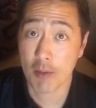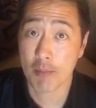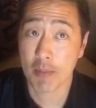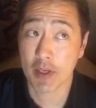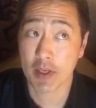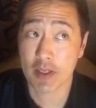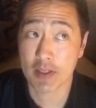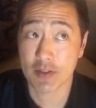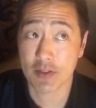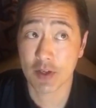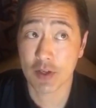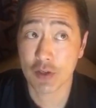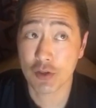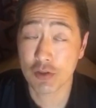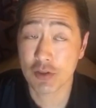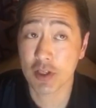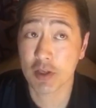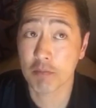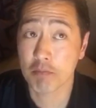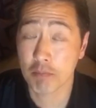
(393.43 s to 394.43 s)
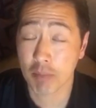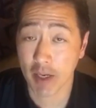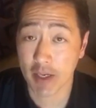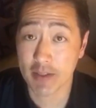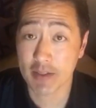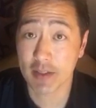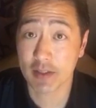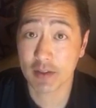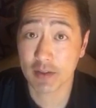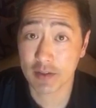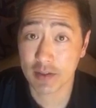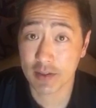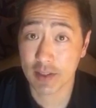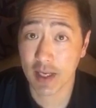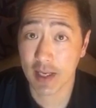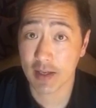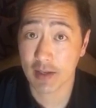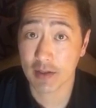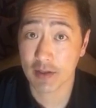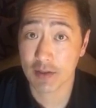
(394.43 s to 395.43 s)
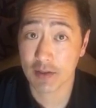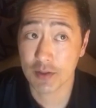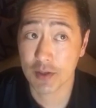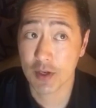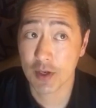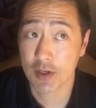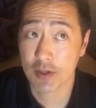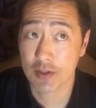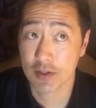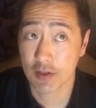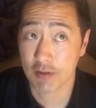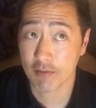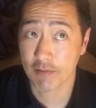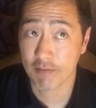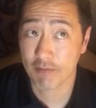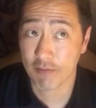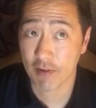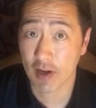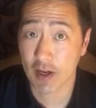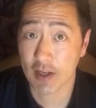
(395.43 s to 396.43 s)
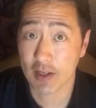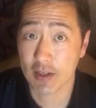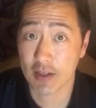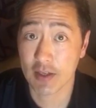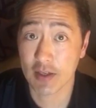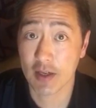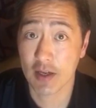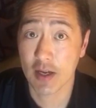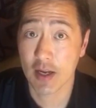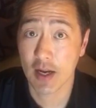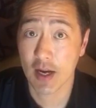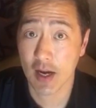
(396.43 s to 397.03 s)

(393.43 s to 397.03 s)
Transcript: because they're using bicycle sales to fund